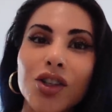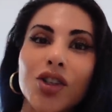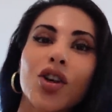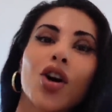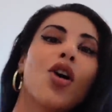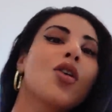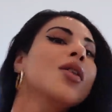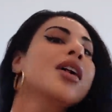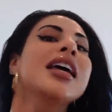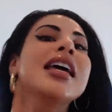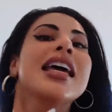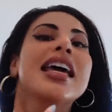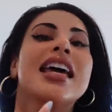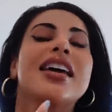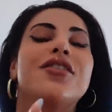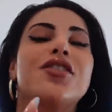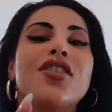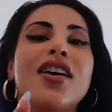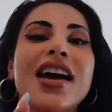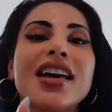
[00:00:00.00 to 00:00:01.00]
So
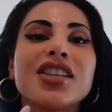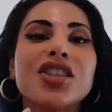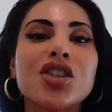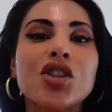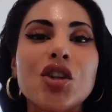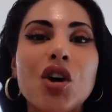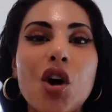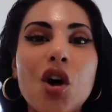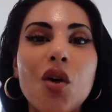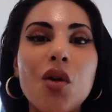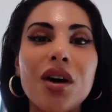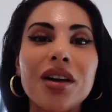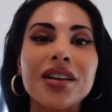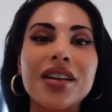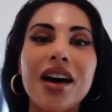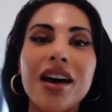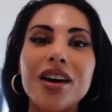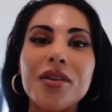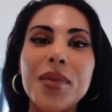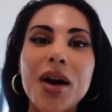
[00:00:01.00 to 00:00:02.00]
if you guys know a
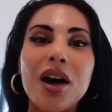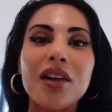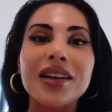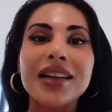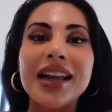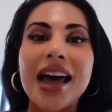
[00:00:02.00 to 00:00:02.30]
lot about